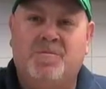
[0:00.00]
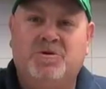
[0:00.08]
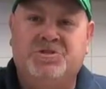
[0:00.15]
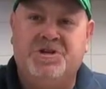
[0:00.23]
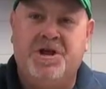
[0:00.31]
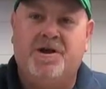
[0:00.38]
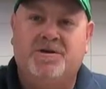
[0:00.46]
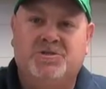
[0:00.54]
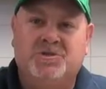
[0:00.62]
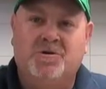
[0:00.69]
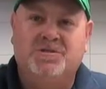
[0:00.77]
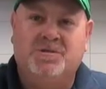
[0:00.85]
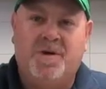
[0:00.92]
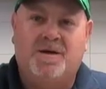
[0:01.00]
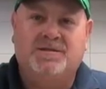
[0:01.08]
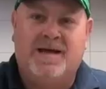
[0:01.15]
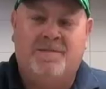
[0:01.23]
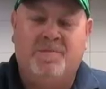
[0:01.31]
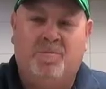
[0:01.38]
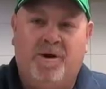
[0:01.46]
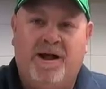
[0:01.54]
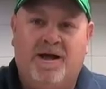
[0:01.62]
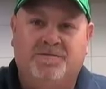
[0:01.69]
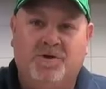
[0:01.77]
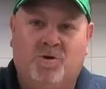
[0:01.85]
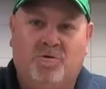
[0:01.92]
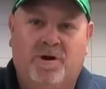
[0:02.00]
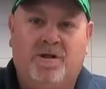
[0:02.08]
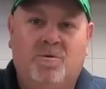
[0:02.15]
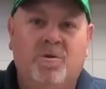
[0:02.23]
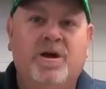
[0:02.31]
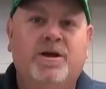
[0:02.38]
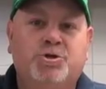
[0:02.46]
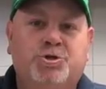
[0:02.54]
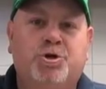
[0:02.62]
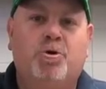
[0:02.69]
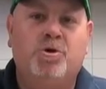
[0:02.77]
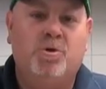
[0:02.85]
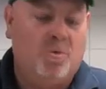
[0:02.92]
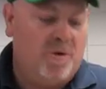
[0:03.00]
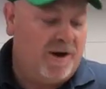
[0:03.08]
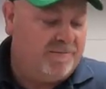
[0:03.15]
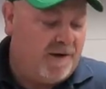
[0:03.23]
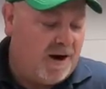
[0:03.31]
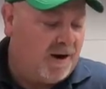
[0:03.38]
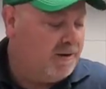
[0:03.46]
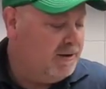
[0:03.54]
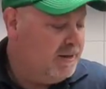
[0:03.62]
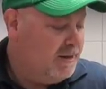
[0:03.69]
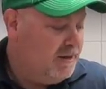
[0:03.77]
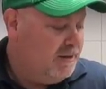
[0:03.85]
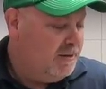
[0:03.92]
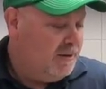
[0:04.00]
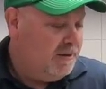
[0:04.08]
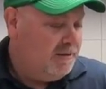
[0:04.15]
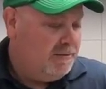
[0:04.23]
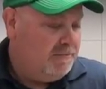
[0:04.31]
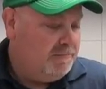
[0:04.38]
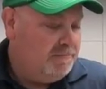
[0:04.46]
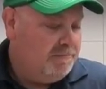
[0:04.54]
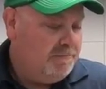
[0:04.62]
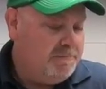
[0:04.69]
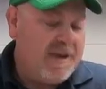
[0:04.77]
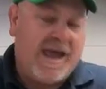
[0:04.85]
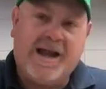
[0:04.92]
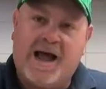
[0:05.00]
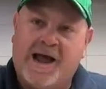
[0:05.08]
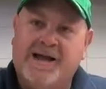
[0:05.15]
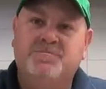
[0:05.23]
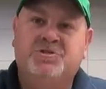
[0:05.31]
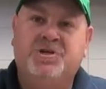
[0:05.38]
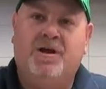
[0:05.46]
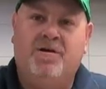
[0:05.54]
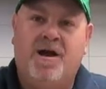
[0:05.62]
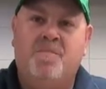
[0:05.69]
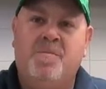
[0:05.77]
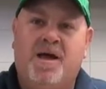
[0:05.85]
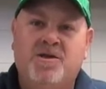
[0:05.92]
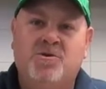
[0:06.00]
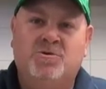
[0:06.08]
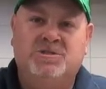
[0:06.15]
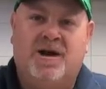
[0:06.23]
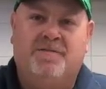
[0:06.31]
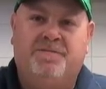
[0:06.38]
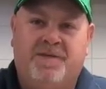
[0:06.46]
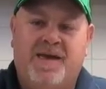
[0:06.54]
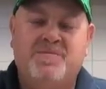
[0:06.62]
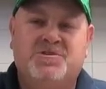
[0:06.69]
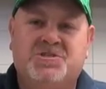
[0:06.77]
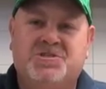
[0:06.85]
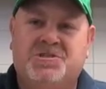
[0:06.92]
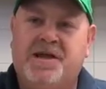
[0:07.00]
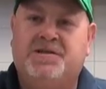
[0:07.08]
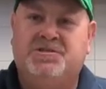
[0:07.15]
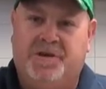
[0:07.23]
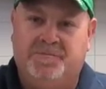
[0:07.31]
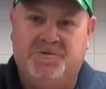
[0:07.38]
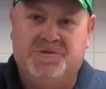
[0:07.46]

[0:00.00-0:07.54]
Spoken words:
summer's near, so it's about time to bring out the grill. We're going to show you one of our main items here on our menu is our famous steak